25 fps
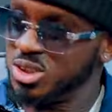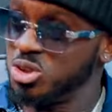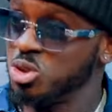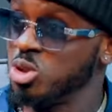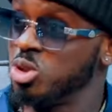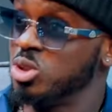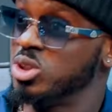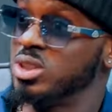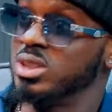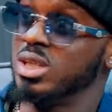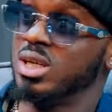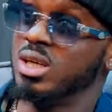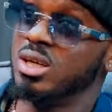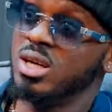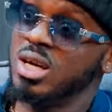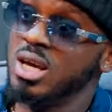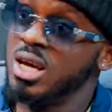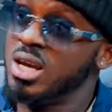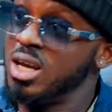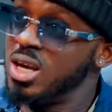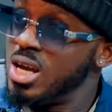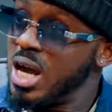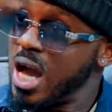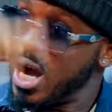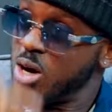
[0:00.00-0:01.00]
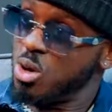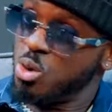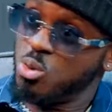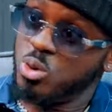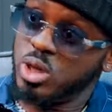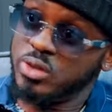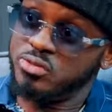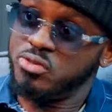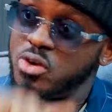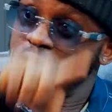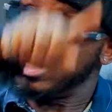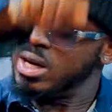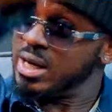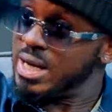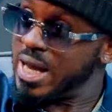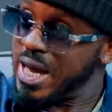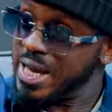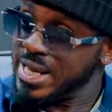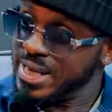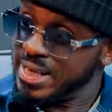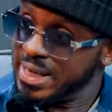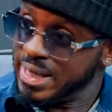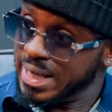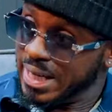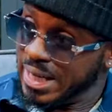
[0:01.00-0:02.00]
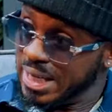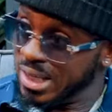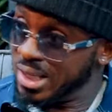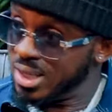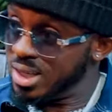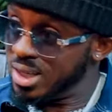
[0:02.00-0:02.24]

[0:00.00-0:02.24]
So you say, I will wait for another year